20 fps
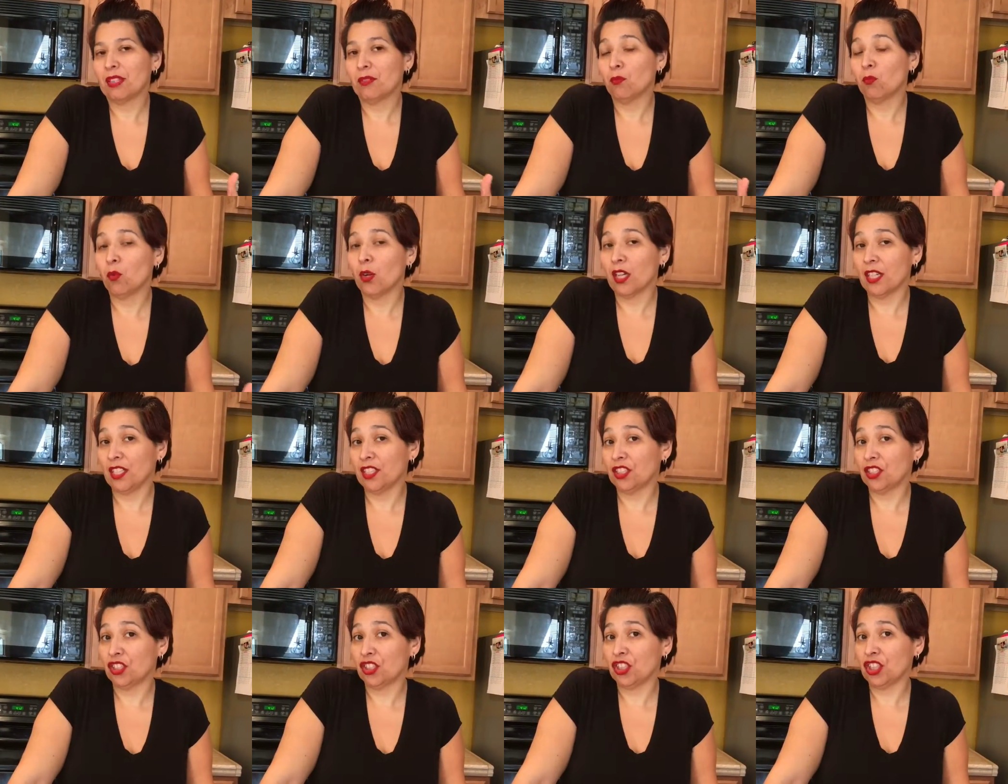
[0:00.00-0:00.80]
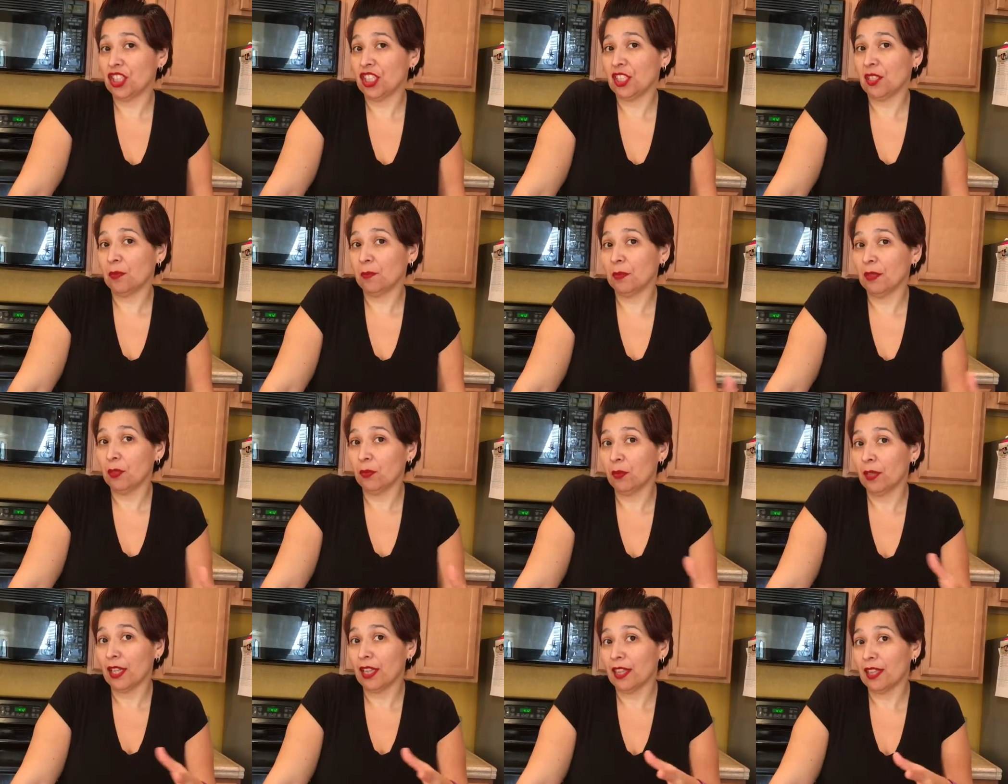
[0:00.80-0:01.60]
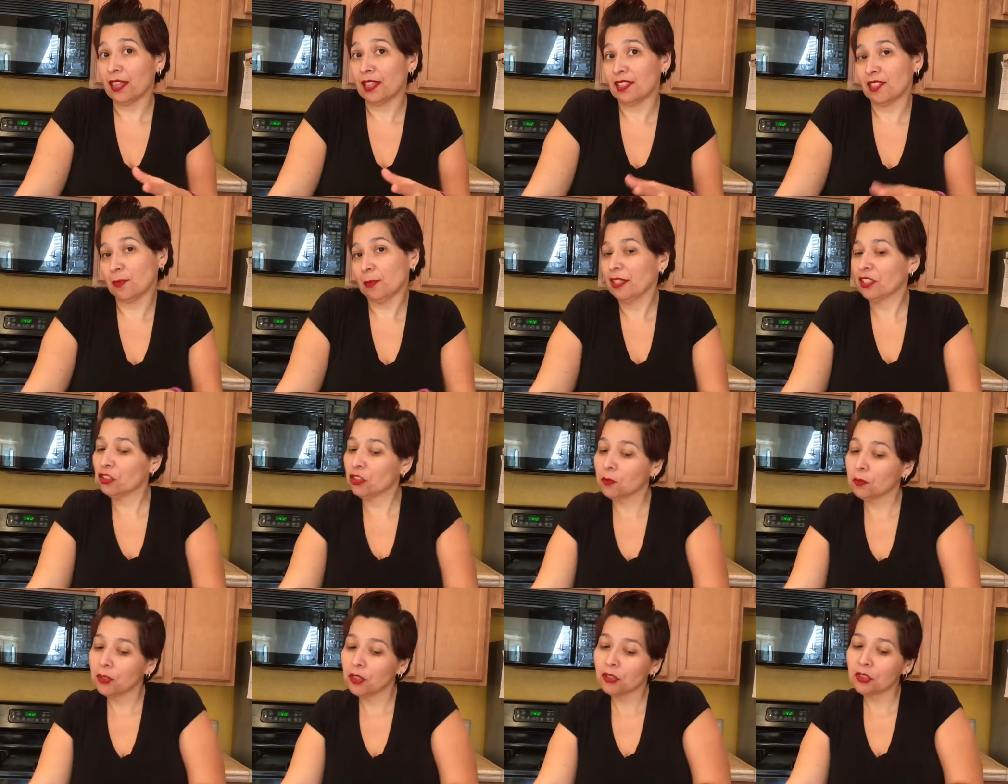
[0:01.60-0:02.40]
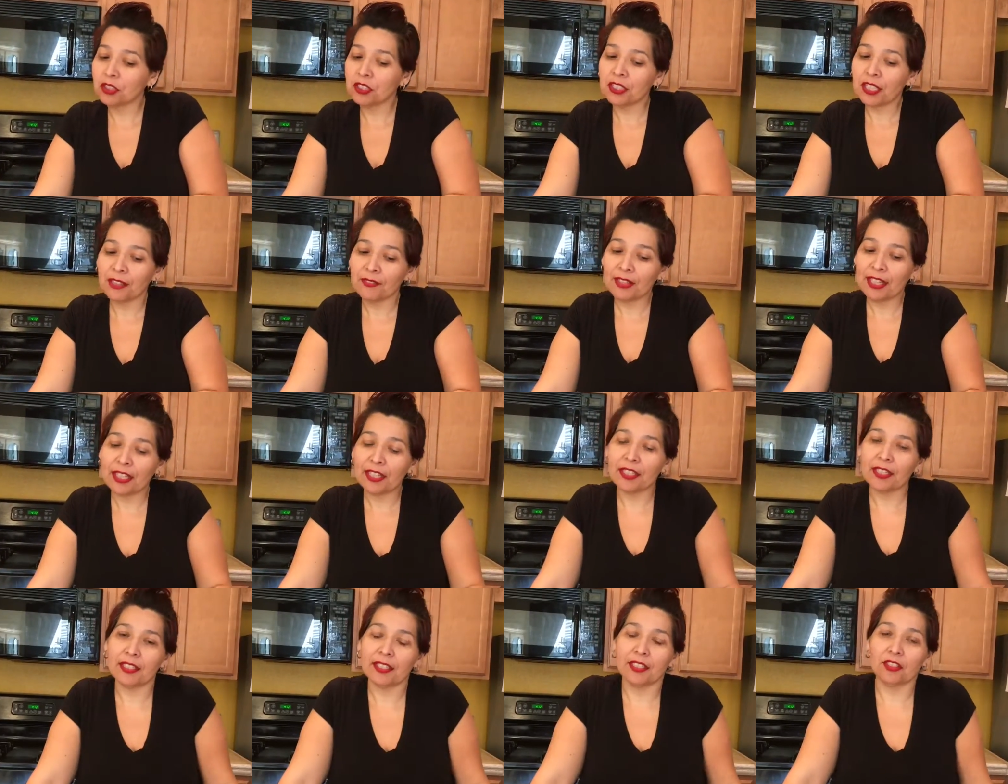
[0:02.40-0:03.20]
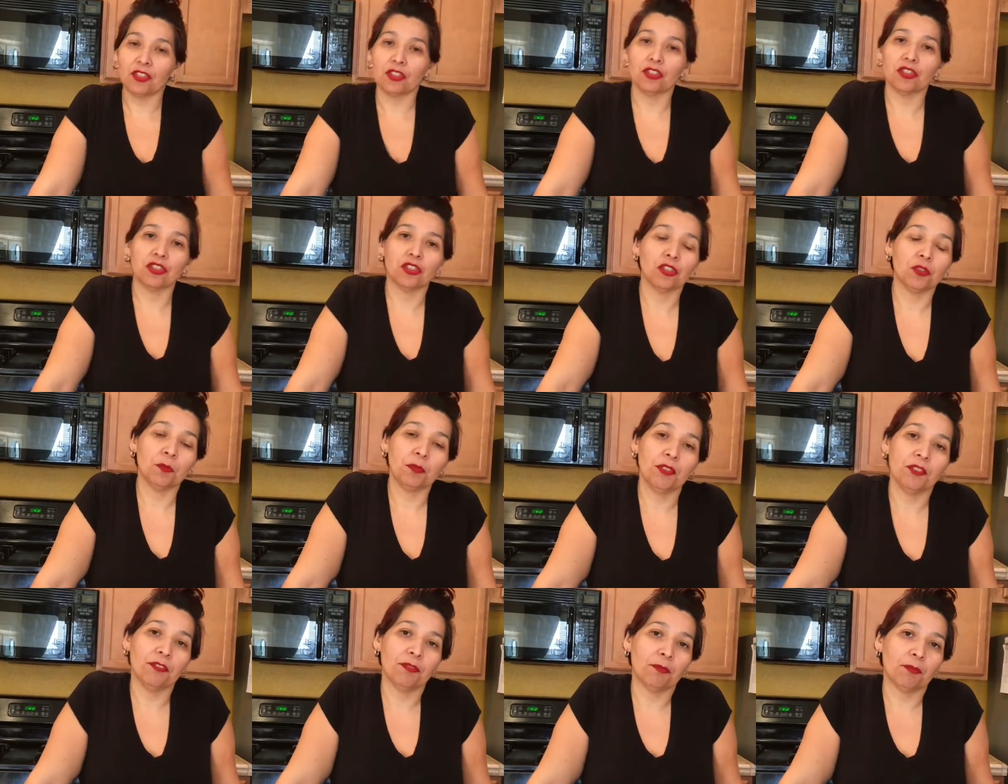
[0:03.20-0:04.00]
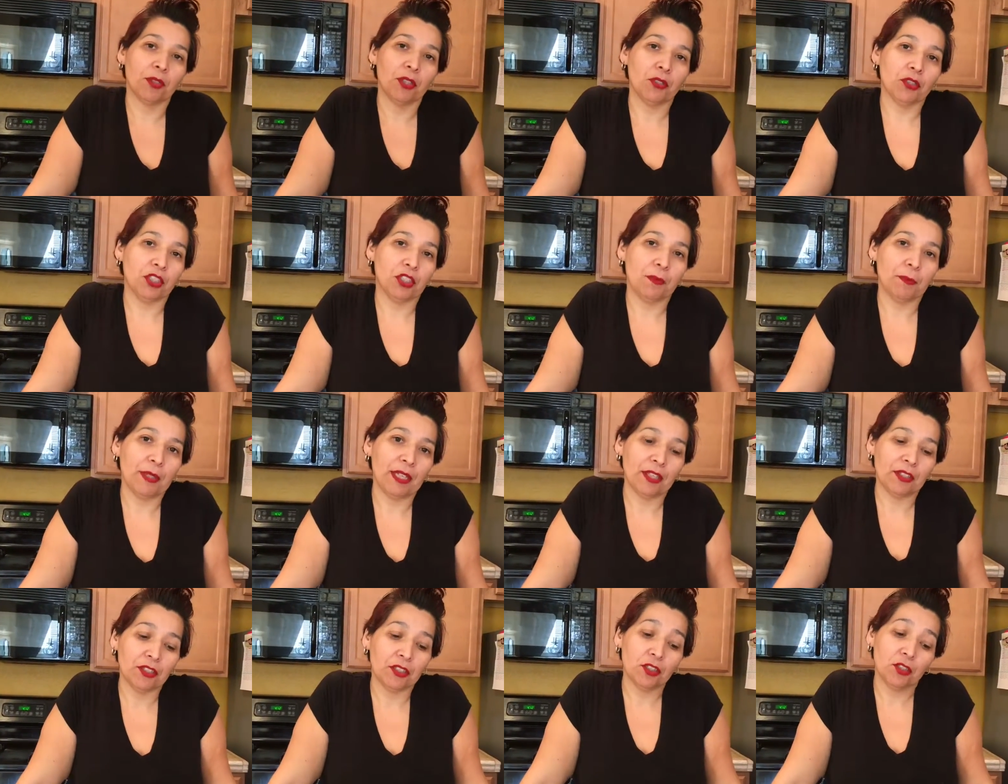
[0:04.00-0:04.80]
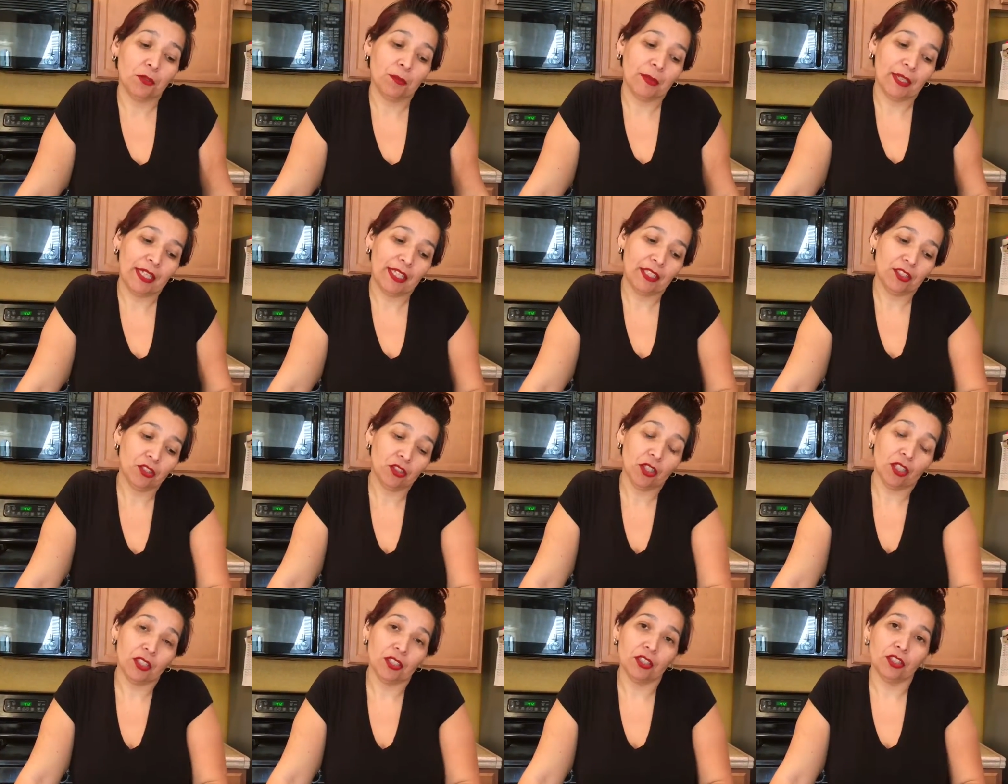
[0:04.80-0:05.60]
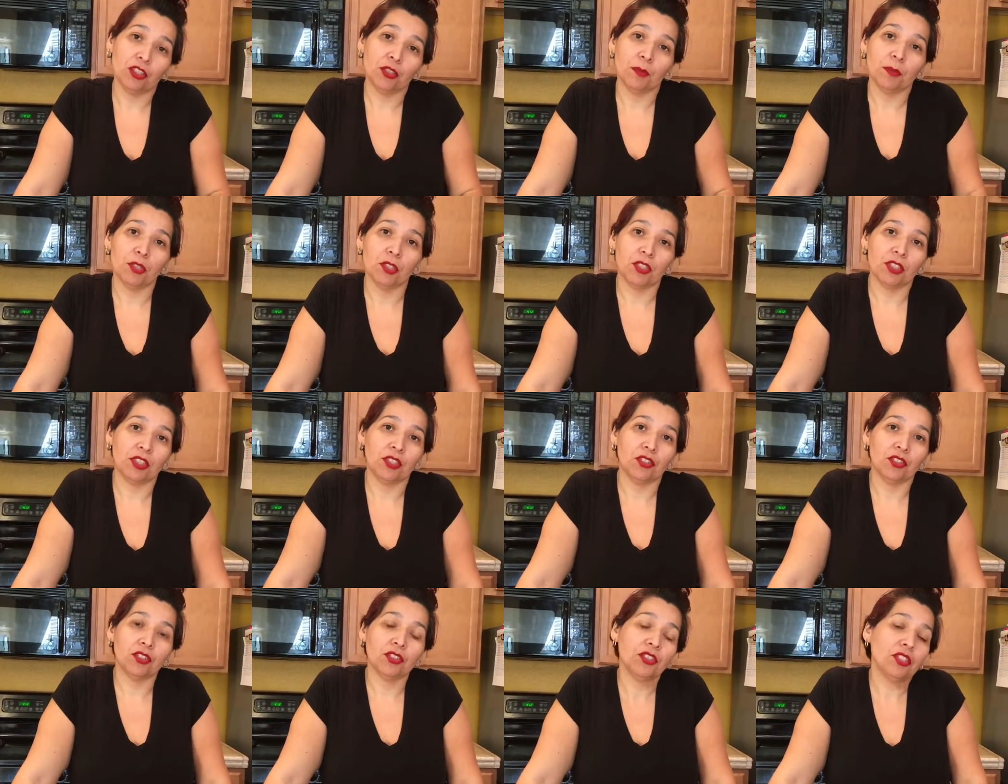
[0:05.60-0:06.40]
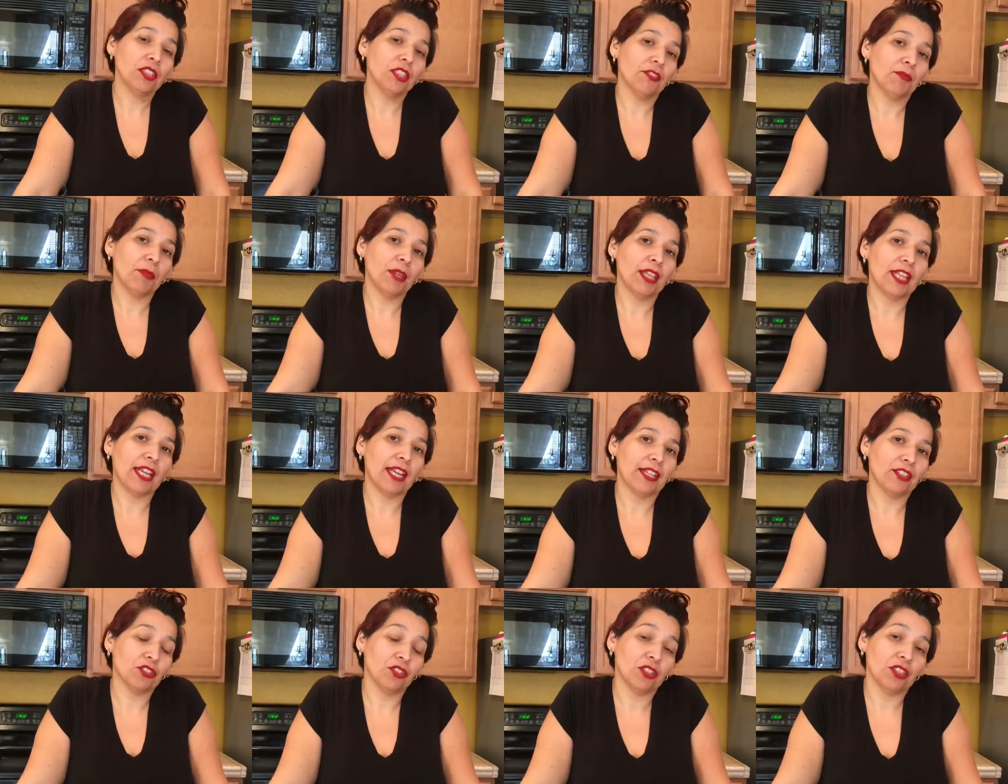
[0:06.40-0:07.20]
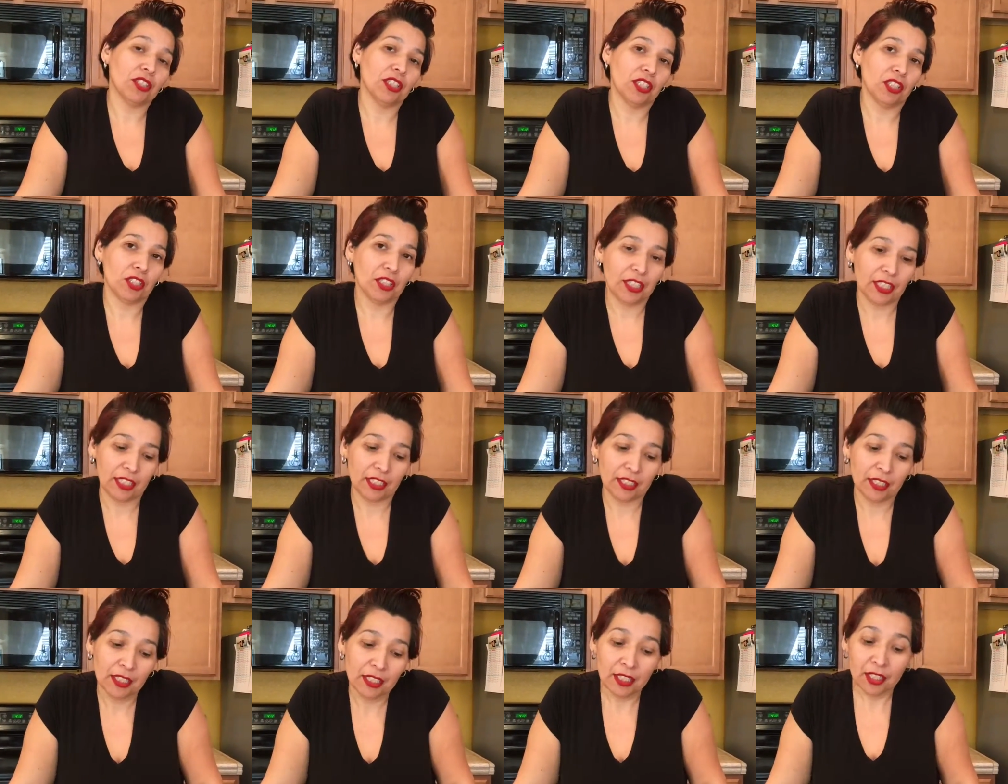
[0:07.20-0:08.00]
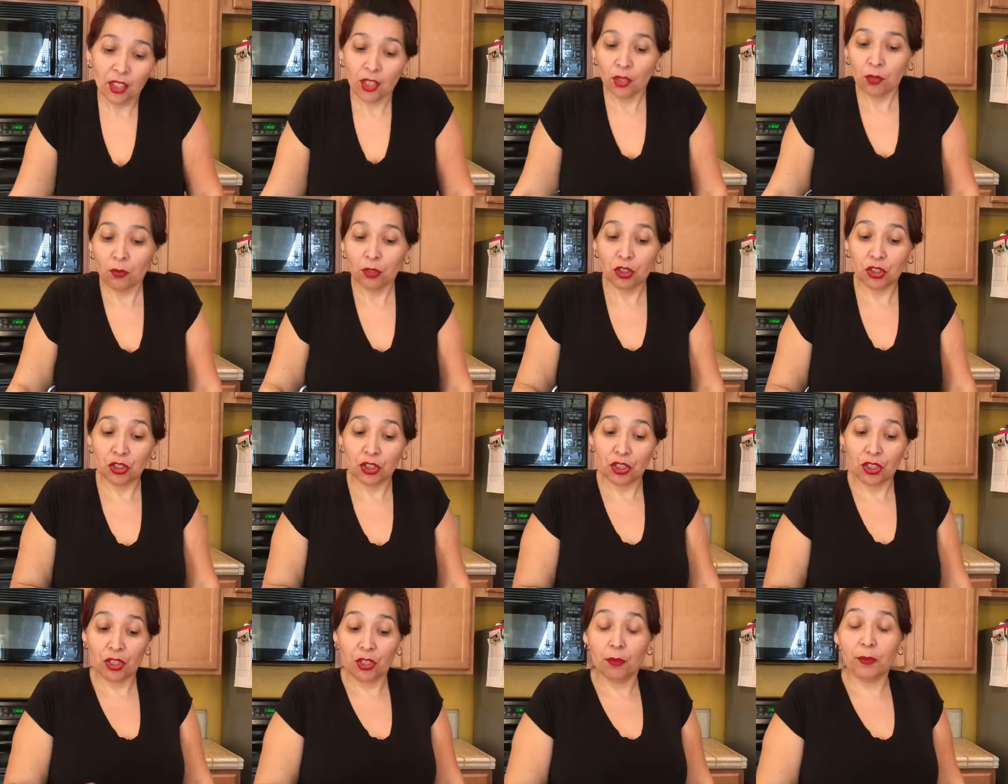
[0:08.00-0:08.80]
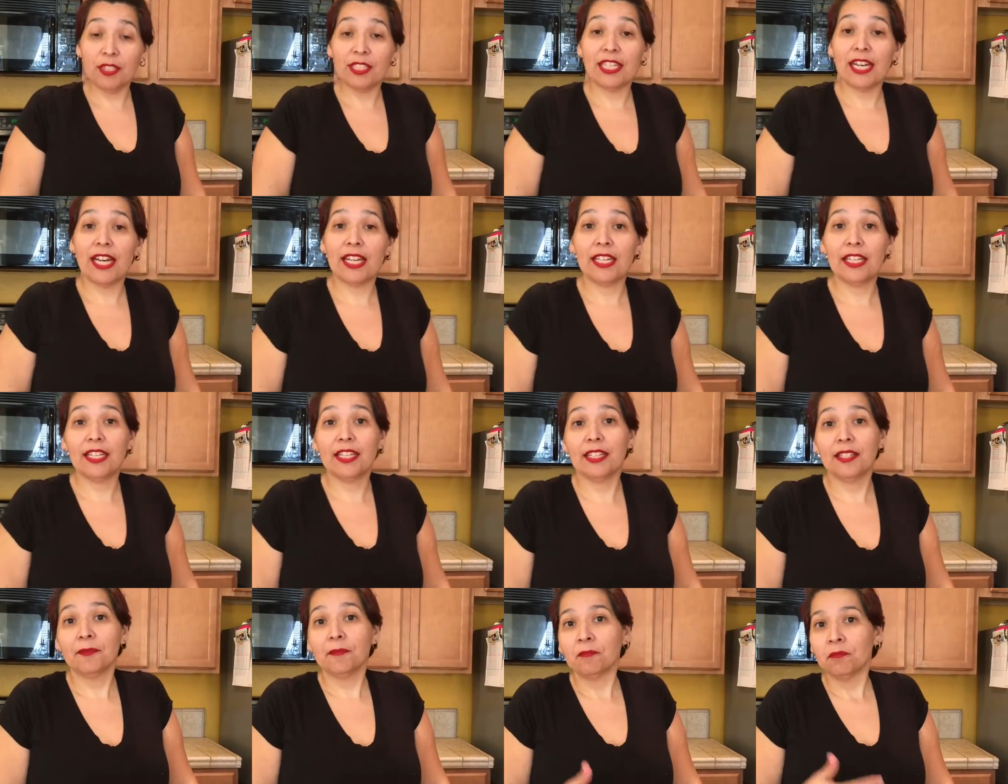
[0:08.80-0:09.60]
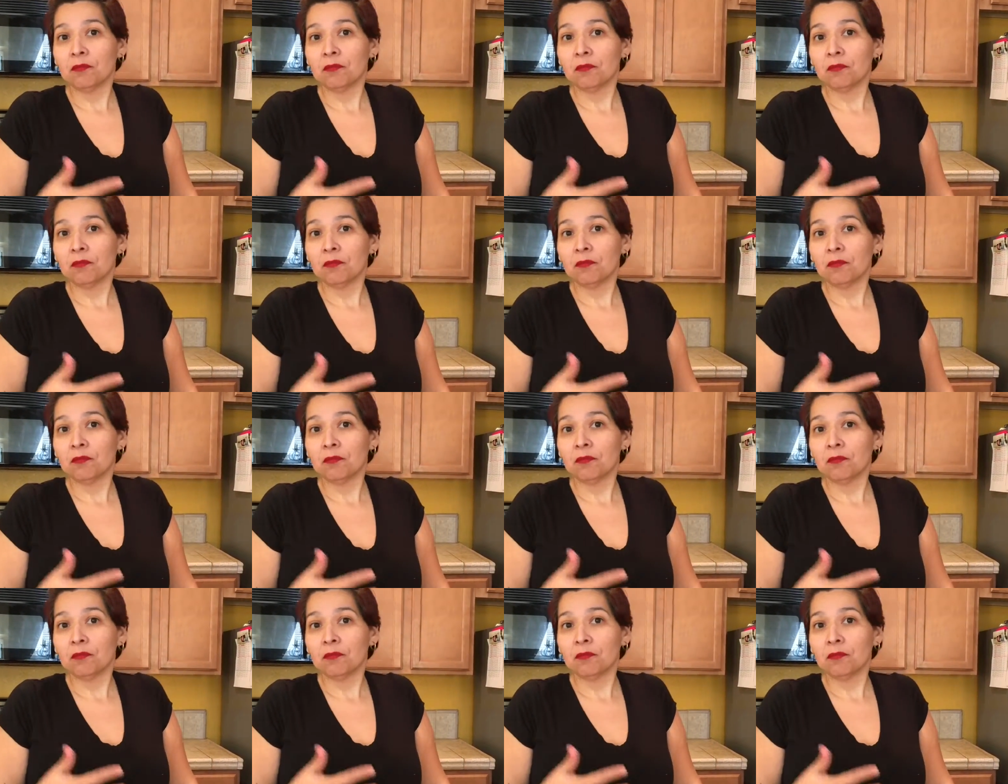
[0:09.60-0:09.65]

wanted to cheat, but with some extra protein, I've added an extra scoop of protein powder to my chocolate chip cookies just to give me that extra little kick, which you can always add it.